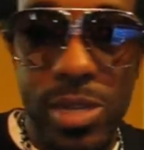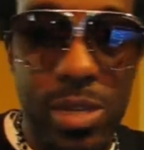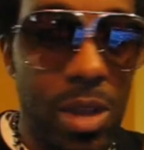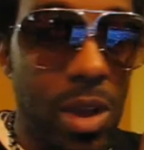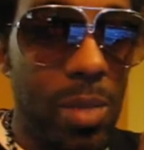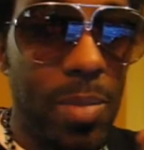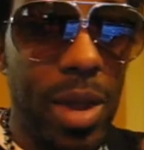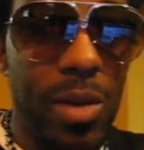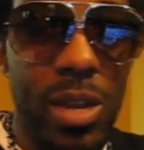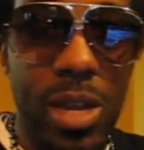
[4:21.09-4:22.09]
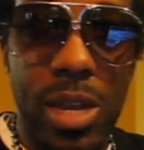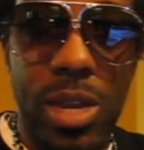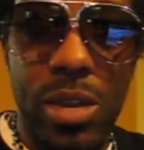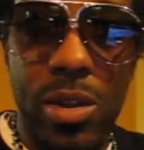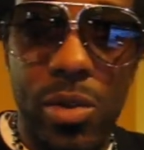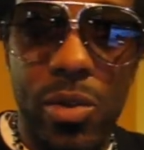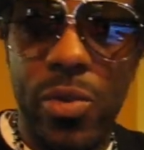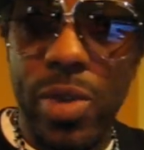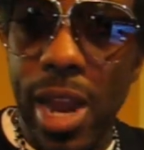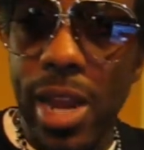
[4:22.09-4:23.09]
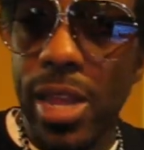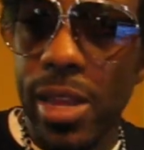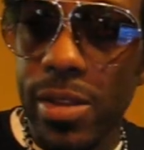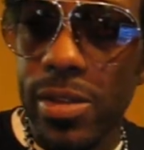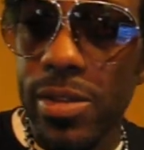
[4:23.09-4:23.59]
It's all about, you know, creating